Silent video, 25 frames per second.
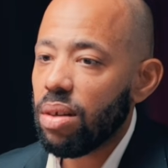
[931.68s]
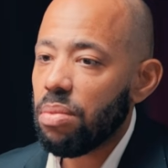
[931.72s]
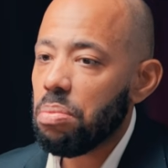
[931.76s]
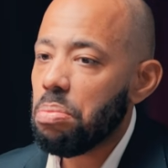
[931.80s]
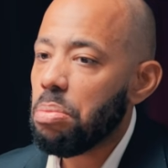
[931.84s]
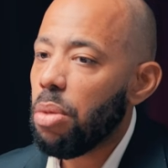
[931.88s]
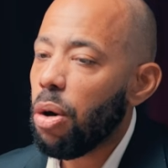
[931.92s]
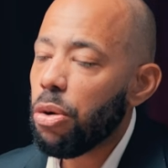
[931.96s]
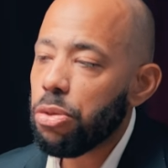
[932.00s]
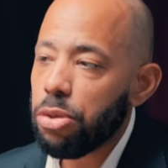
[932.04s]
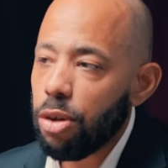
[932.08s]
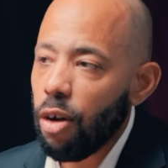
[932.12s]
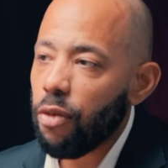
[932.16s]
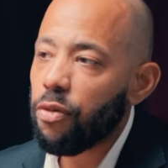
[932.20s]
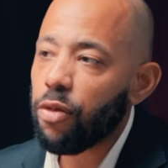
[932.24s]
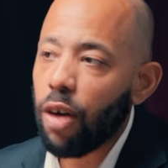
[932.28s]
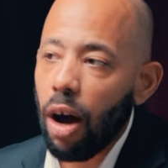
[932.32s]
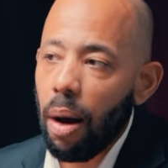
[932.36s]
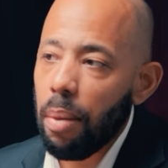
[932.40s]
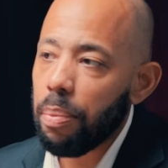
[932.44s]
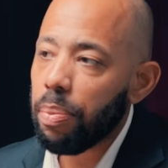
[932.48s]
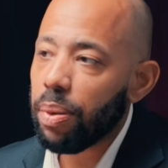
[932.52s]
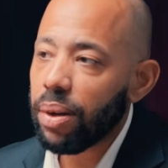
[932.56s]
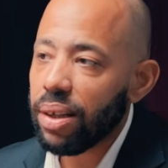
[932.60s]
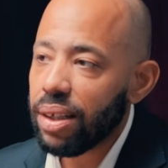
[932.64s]
Most of
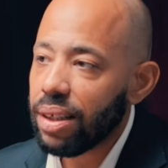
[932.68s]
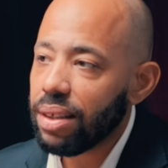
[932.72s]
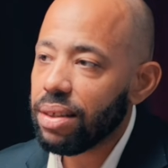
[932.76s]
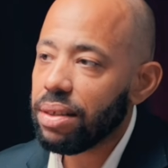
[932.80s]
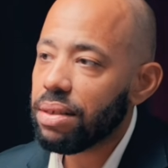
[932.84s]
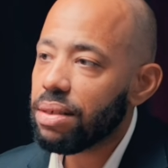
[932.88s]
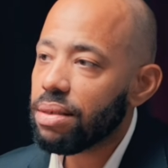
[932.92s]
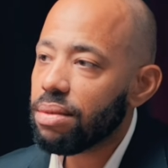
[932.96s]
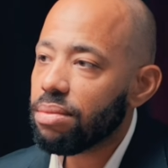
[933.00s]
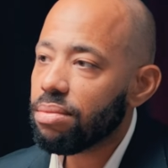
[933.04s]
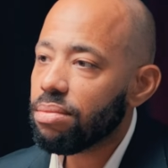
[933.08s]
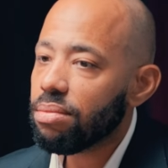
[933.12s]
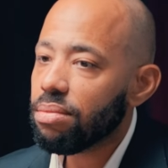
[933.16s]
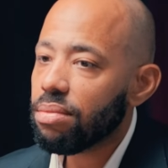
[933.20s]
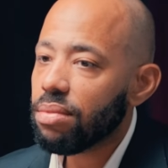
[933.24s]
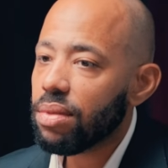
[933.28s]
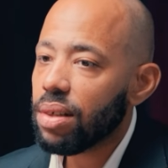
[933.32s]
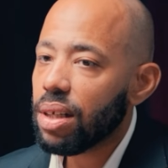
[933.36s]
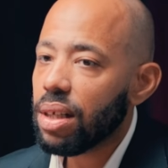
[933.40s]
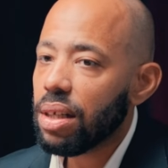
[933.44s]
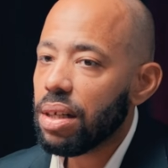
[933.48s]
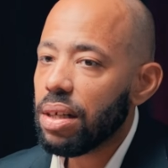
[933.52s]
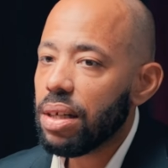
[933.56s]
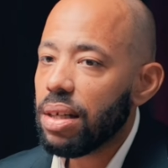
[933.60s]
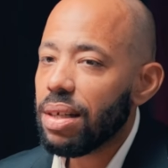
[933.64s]
companies,
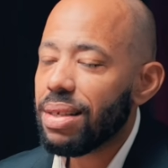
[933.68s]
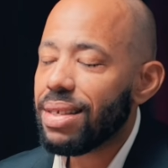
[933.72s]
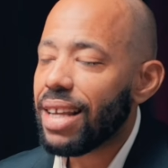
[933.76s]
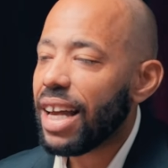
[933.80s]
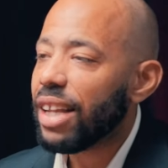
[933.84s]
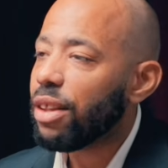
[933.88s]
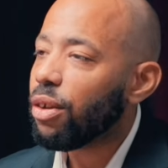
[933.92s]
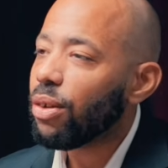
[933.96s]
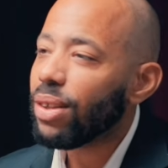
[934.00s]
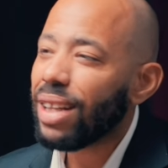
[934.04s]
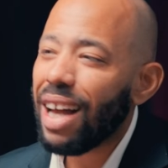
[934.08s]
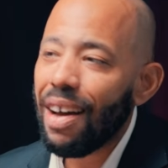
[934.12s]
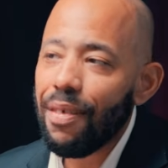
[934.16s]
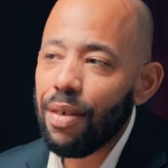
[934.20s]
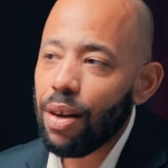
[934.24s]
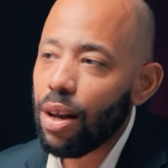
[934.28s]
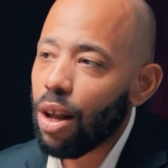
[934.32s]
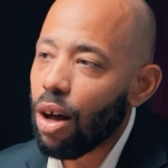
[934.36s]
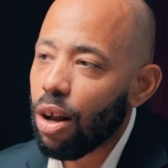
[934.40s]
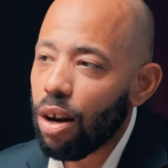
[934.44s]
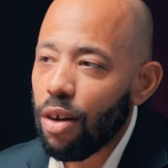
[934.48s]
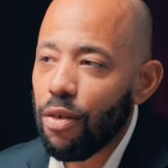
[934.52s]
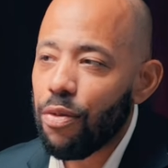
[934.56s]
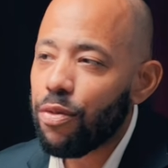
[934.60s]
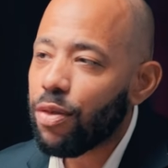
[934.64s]
they don't have a
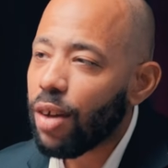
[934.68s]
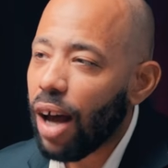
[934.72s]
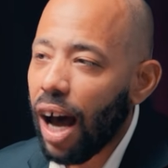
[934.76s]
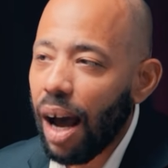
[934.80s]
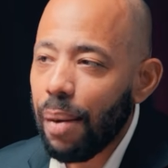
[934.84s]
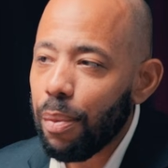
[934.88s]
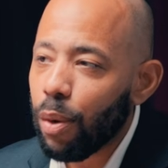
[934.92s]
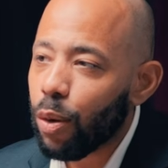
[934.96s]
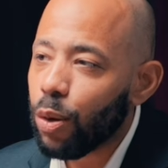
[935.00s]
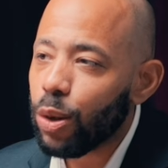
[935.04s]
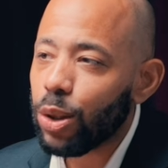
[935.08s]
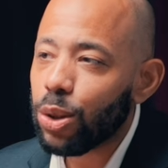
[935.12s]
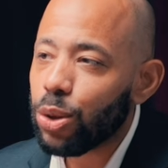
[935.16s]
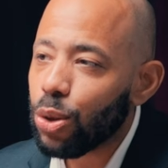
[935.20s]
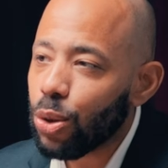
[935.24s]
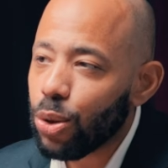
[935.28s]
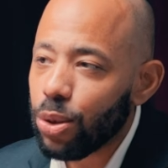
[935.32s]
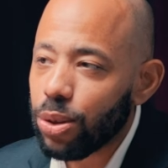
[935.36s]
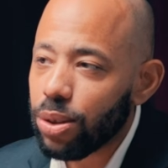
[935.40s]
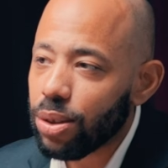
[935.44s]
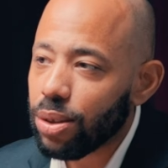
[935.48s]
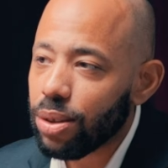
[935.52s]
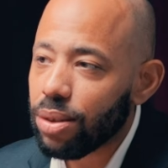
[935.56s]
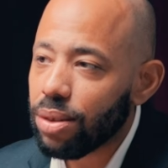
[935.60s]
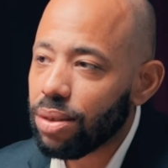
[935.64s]
lot of time or
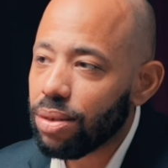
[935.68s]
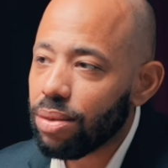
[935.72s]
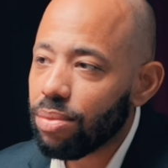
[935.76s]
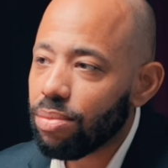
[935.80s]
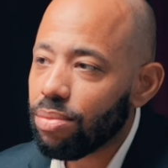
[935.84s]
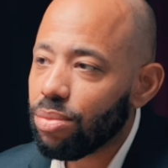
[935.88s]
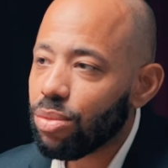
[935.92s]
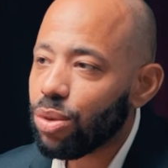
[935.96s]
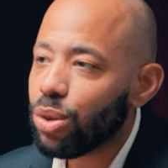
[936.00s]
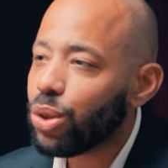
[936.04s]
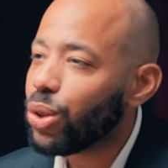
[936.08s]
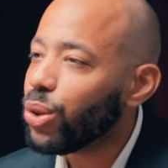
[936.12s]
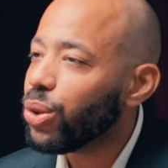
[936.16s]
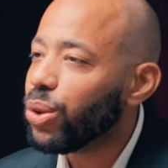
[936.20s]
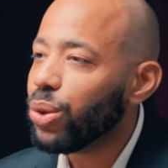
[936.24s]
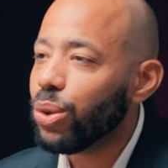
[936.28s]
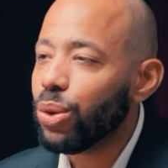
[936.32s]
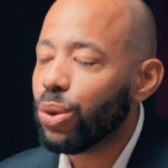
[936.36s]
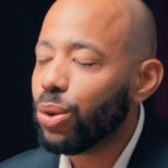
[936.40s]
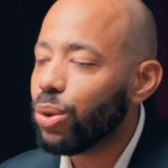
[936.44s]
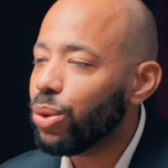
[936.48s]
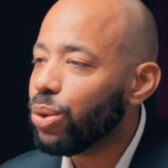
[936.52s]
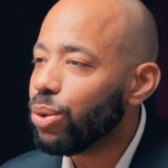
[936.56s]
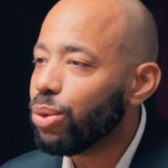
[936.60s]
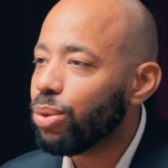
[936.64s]
resources
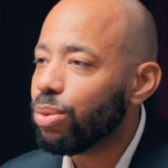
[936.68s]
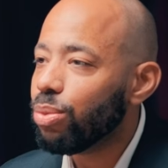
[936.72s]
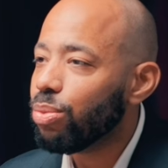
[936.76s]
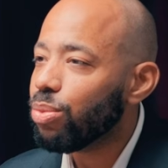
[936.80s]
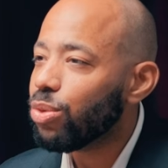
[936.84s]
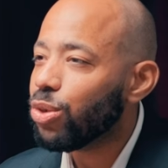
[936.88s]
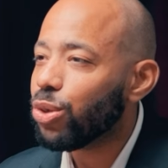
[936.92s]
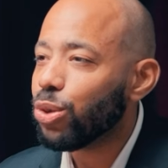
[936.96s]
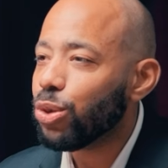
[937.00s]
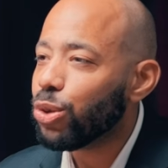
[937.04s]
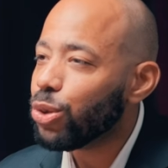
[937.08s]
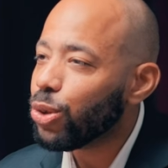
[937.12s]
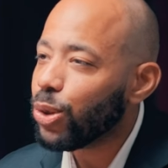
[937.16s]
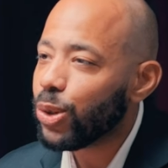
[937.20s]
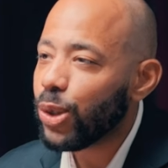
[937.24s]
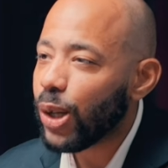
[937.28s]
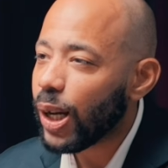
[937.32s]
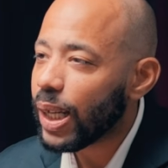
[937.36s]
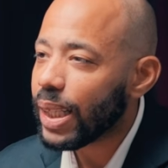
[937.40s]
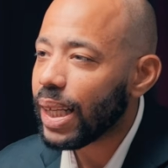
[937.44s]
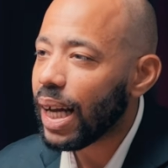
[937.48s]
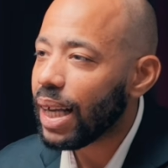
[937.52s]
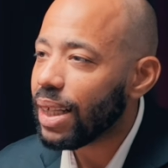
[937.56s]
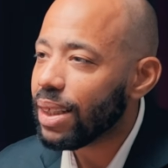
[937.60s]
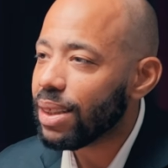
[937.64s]
to do
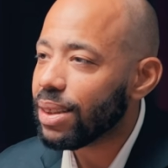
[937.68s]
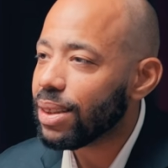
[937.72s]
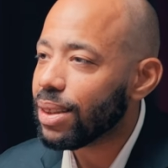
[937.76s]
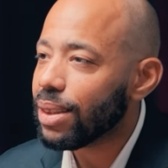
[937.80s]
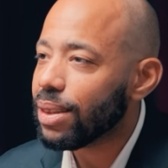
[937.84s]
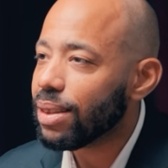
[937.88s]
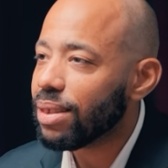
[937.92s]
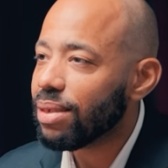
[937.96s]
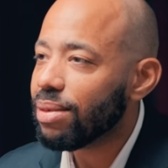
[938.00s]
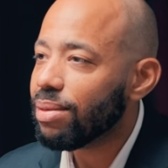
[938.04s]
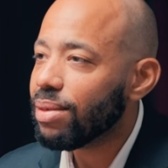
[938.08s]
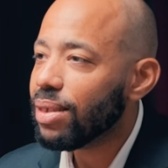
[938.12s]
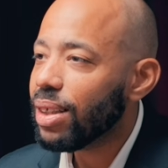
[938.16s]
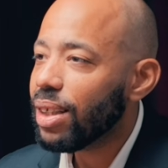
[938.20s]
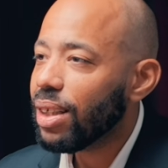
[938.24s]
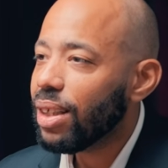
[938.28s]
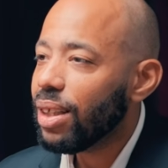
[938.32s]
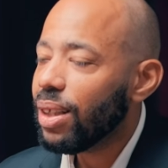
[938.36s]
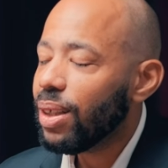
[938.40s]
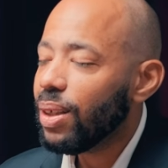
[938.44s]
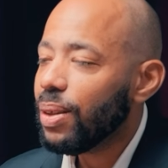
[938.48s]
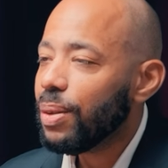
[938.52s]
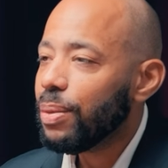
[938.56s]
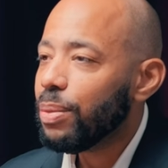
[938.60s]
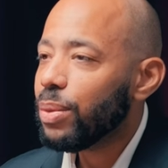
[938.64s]
the analysis.
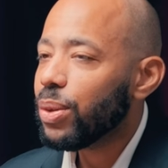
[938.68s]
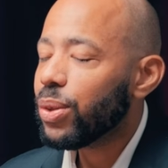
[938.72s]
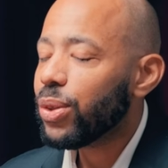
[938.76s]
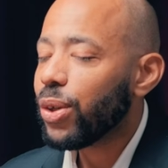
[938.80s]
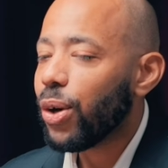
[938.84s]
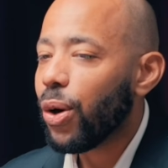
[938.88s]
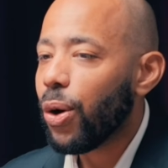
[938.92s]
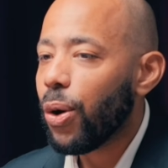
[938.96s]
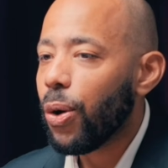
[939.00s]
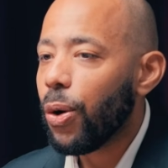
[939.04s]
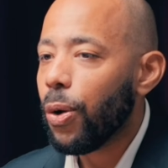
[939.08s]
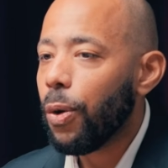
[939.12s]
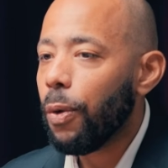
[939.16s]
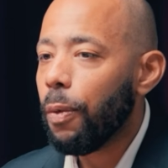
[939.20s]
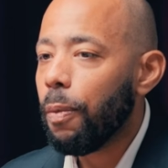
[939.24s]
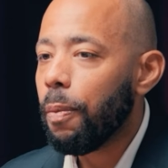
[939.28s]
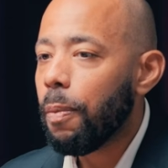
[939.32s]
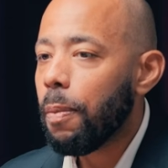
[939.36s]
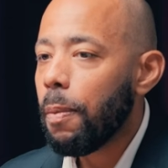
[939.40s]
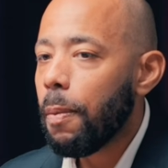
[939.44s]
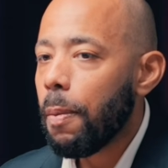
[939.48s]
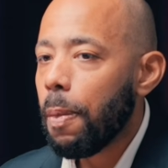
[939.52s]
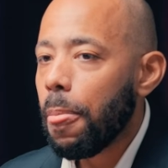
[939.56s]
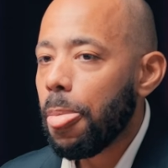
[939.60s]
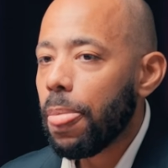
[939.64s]
So
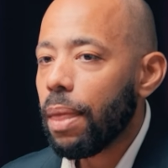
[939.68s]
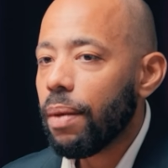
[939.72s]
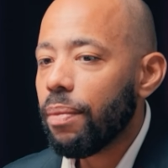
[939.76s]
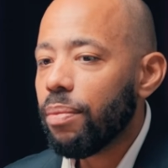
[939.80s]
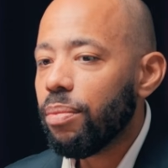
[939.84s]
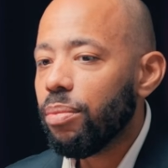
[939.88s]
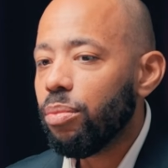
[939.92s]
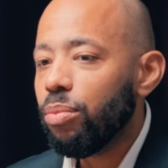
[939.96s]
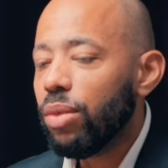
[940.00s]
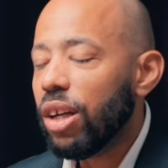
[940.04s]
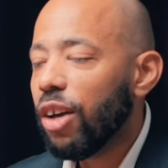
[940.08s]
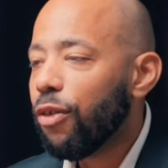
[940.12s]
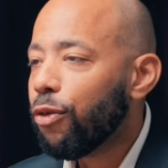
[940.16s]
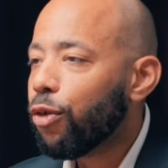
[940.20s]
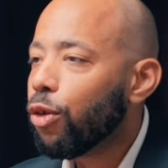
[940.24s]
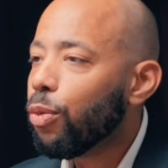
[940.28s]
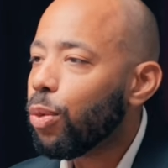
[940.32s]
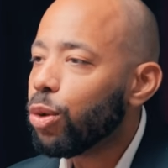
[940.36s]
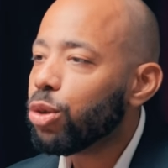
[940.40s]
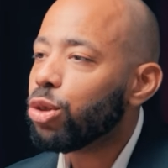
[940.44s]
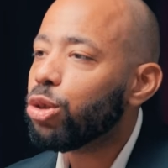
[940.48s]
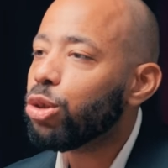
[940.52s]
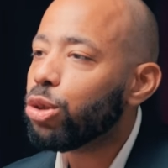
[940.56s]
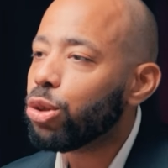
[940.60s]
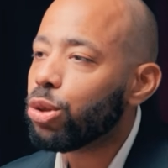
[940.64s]
if you
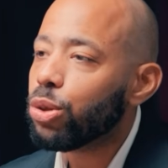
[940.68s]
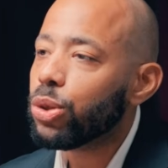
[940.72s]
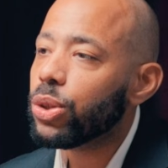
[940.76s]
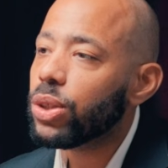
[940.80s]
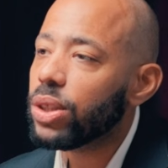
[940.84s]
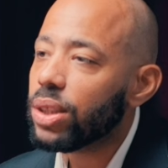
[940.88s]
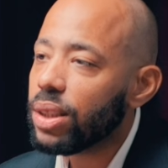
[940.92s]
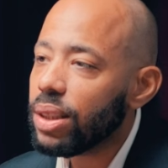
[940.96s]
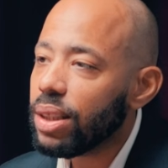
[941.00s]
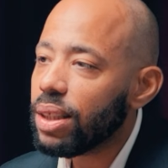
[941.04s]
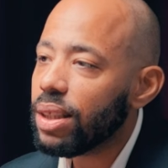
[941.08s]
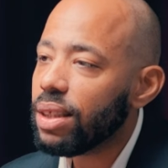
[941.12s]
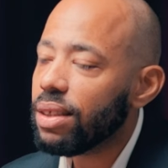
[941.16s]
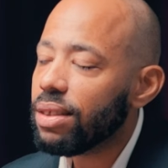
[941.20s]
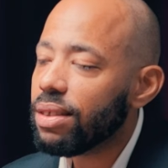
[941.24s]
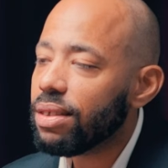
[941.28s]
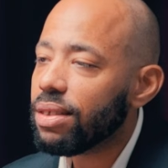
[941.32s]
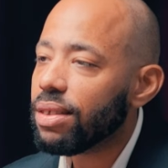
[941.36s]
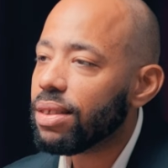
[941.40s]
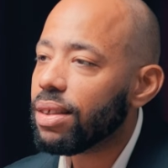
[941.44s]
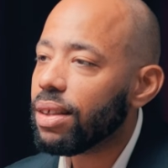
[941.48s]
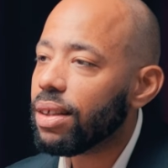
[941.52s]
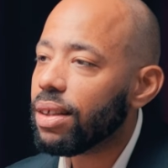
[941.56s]
want to succeed